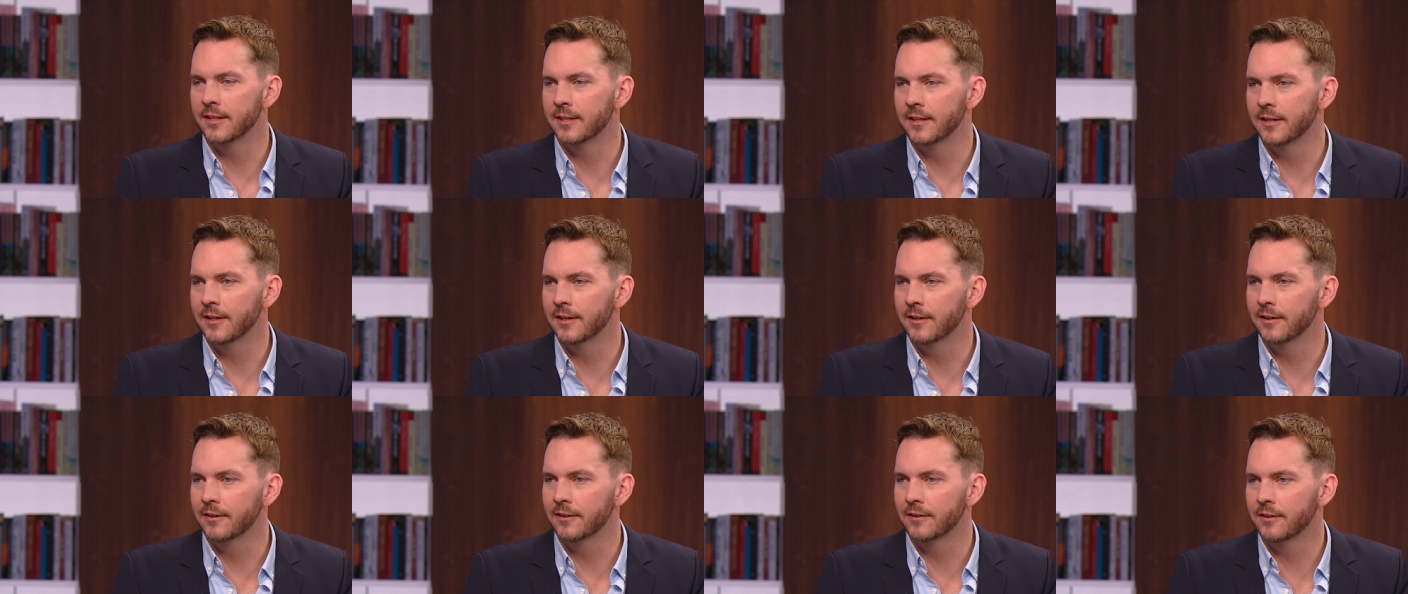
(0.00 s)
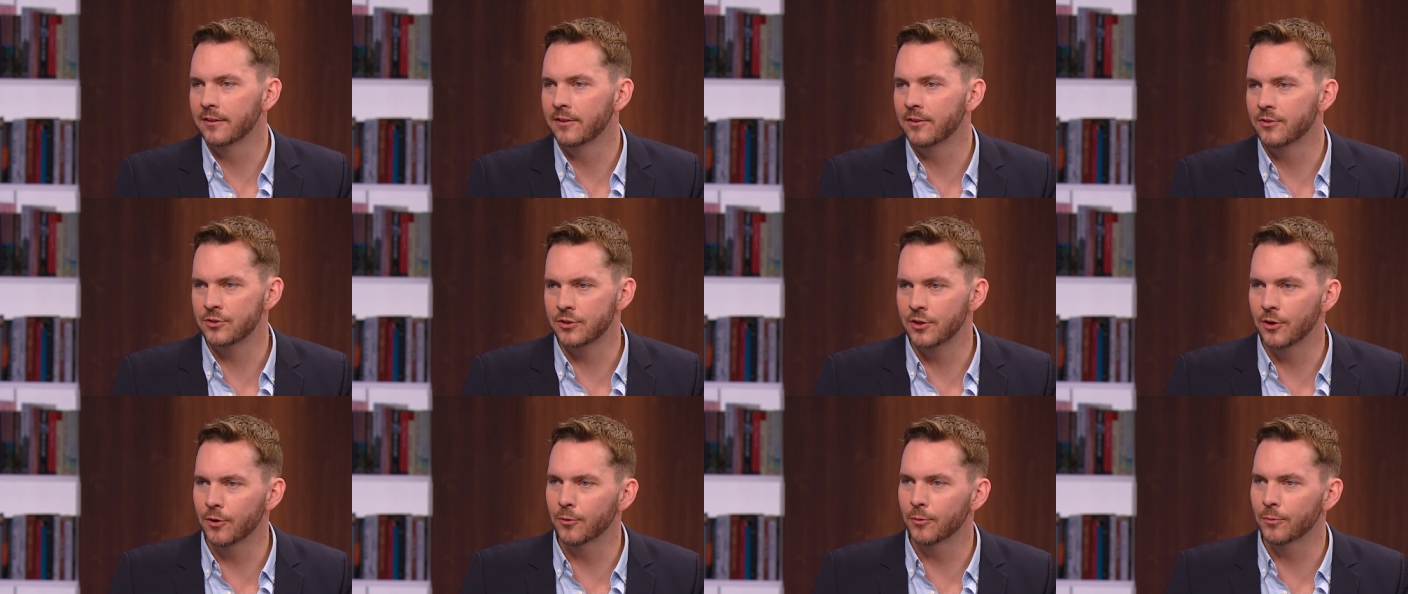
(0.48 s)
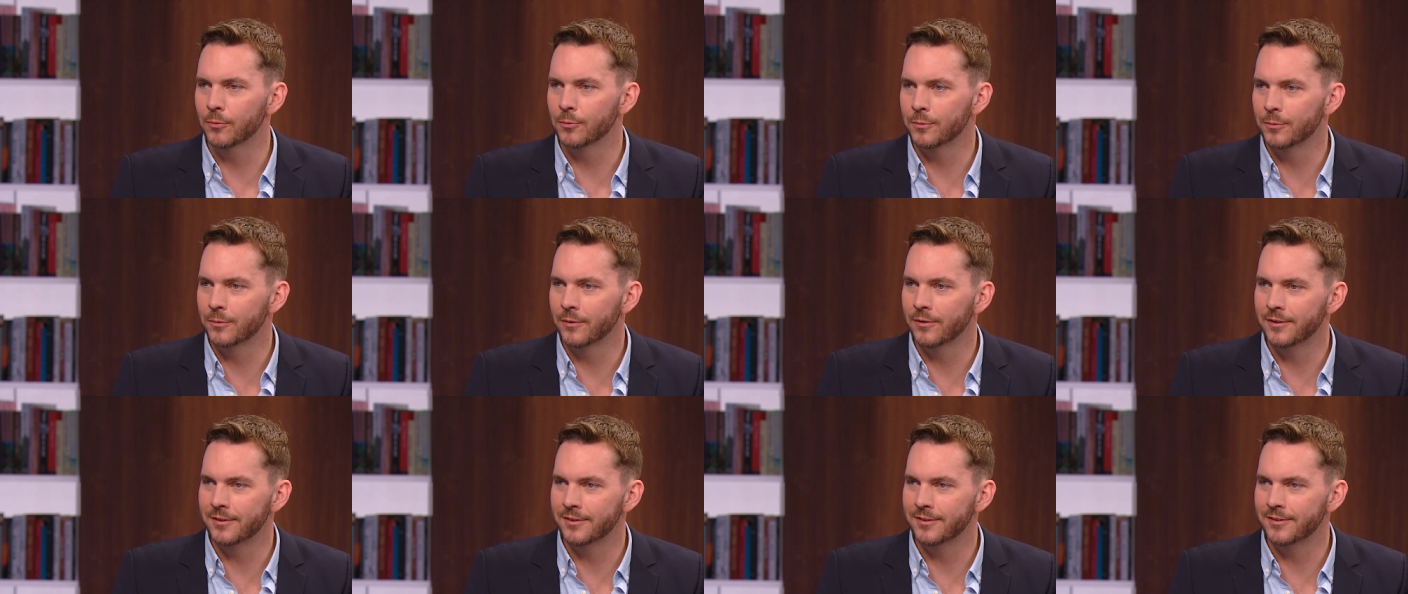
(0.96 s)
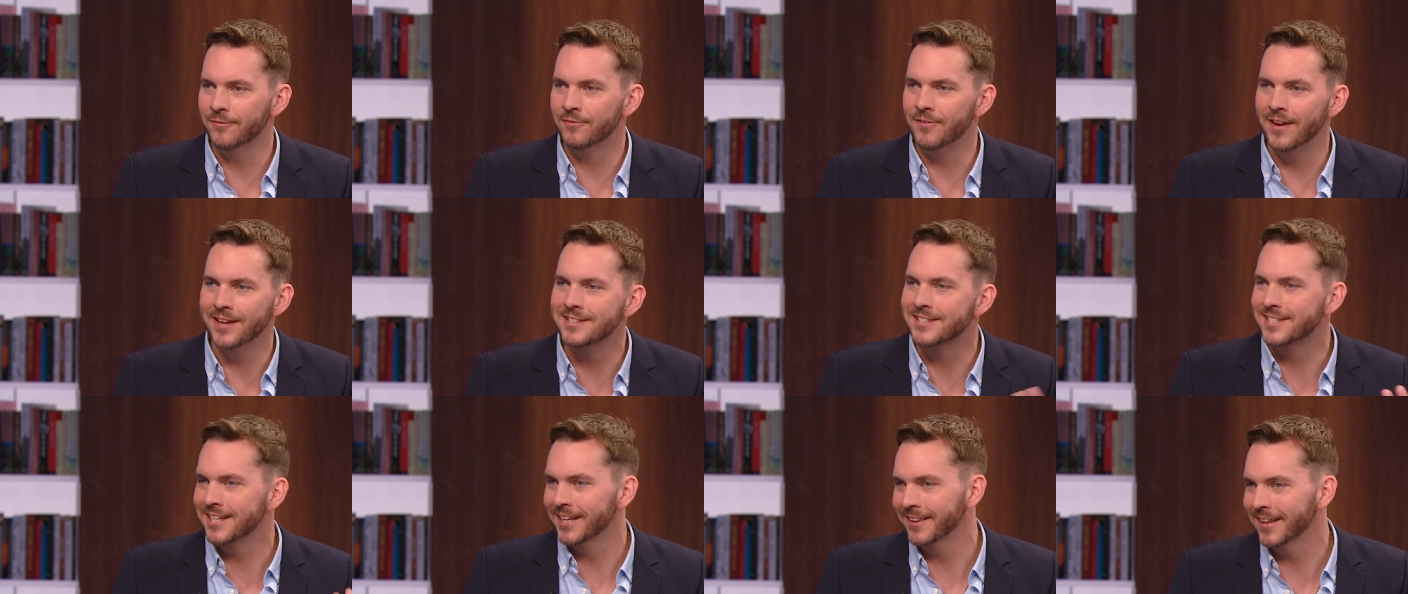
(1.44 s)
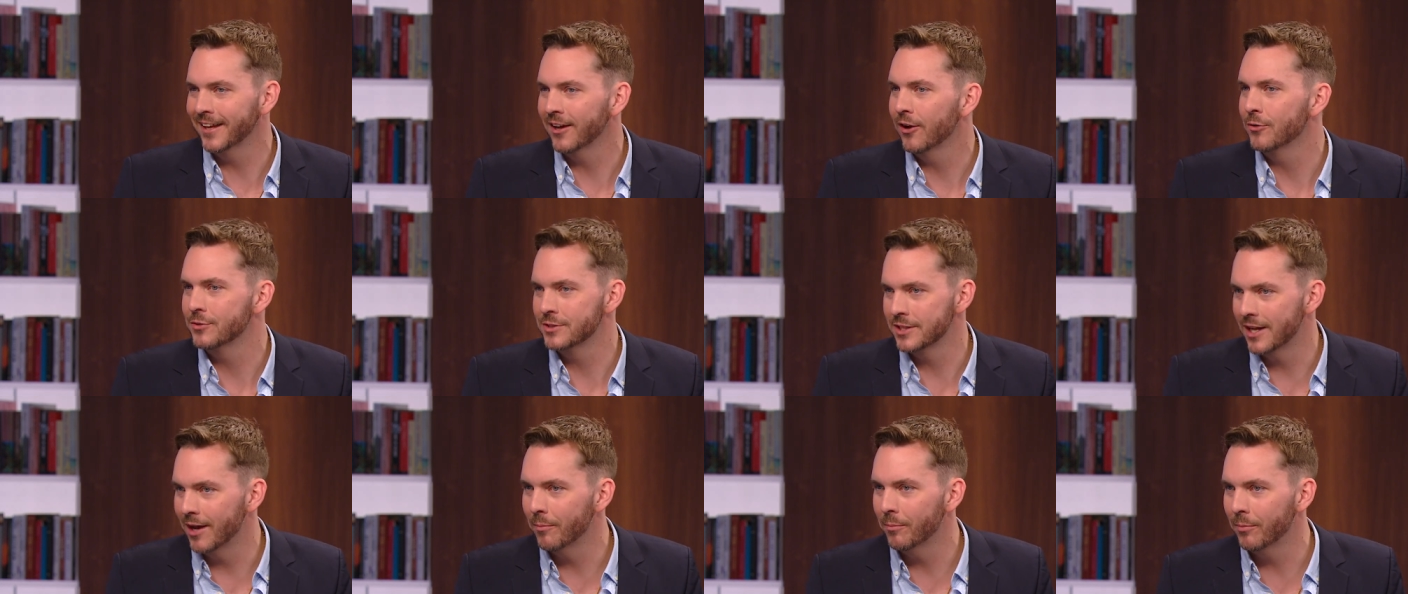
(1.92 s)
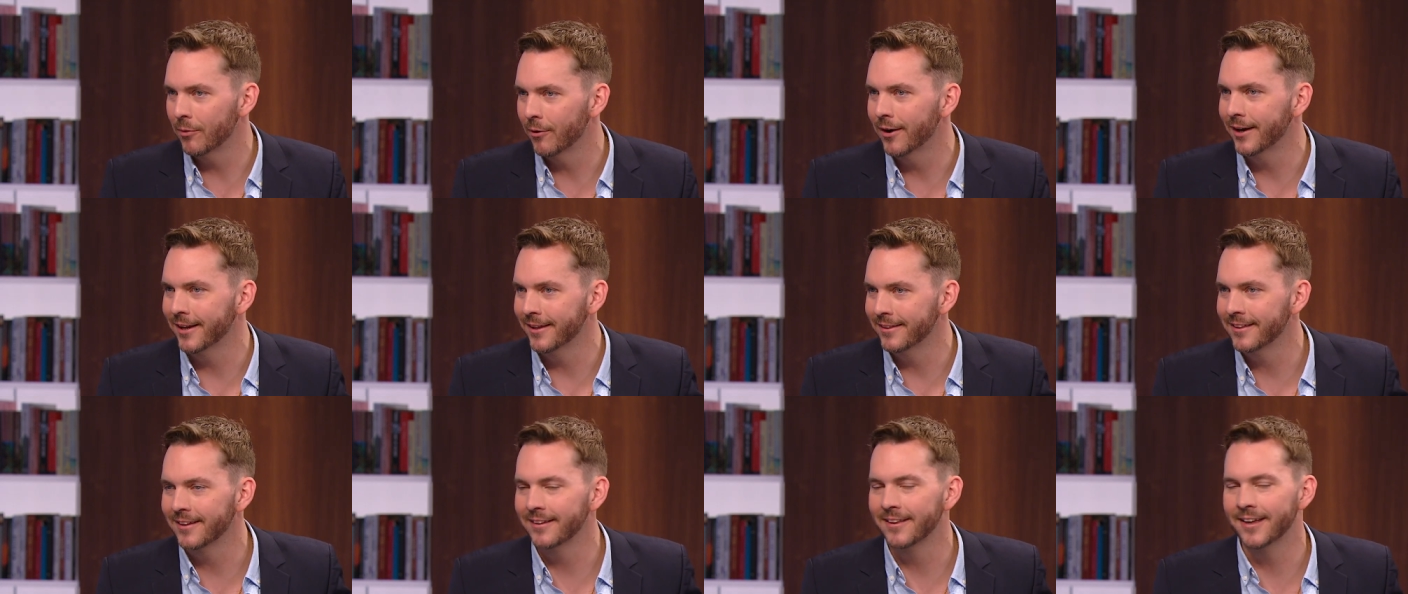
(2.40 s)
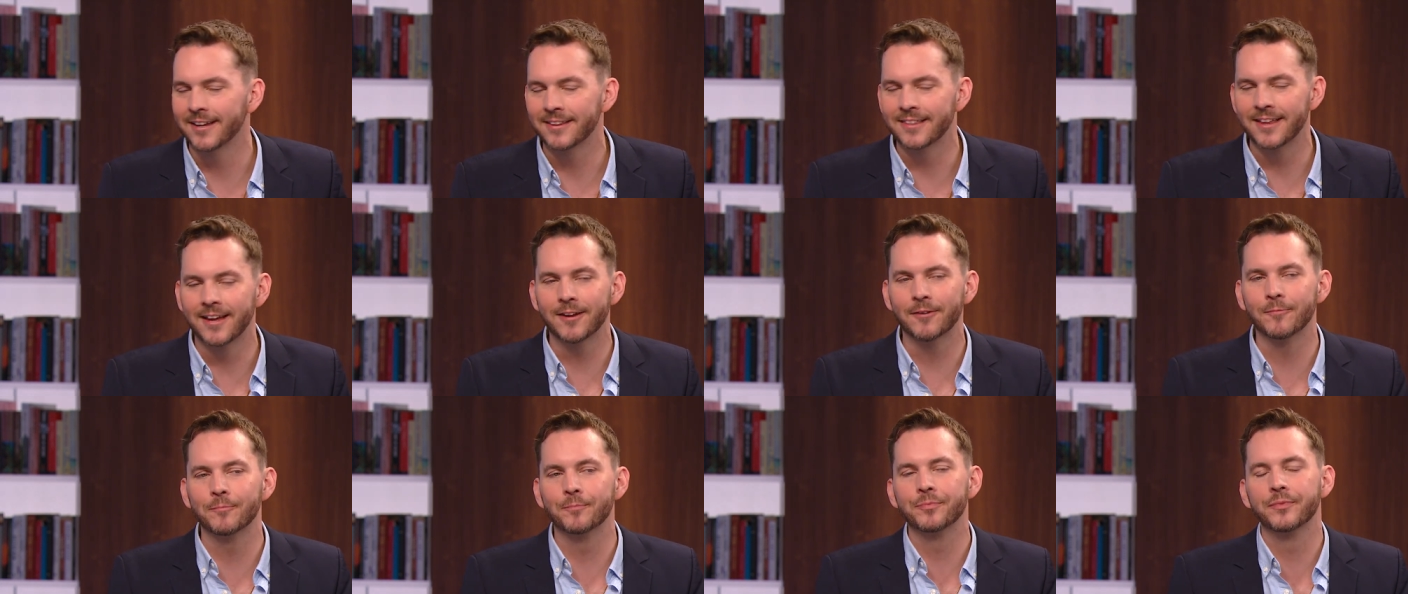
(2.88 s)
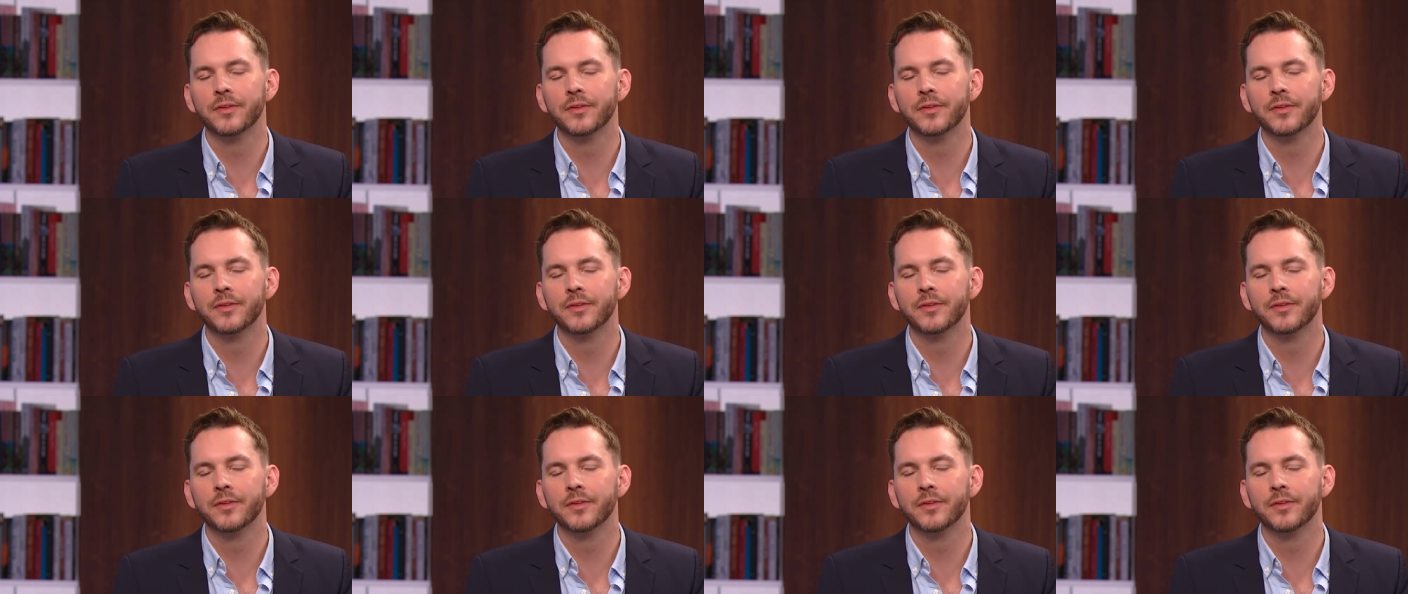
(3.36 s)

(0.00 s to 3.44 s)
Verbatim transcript: The, there's no uh, fencing that goes up right. or anything like that.